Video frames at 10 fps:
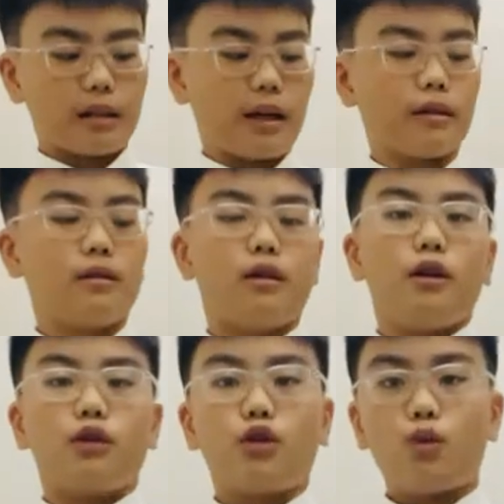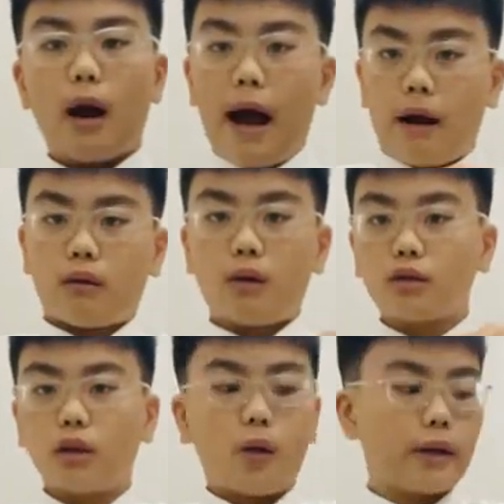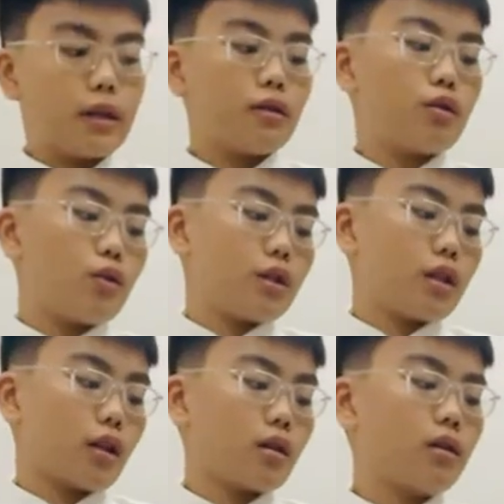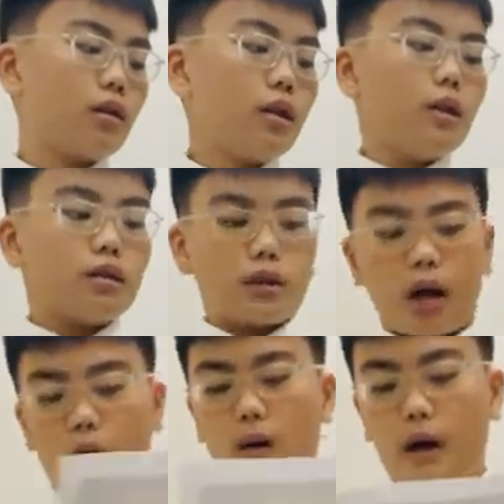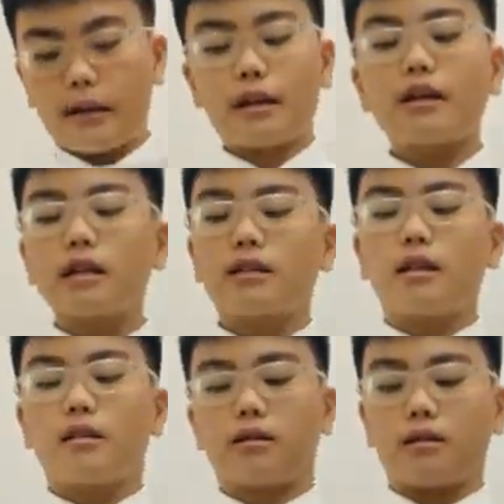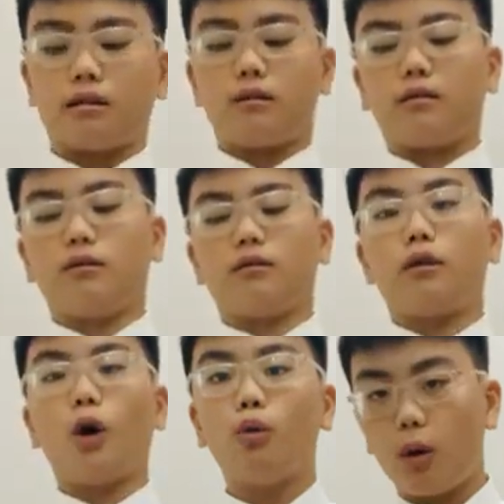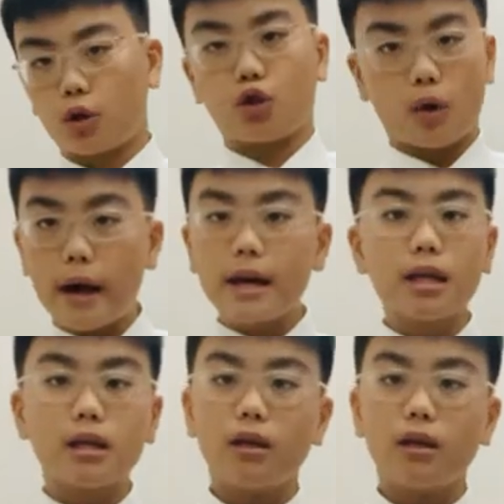like two arrows going into each other. So I think this is global trade.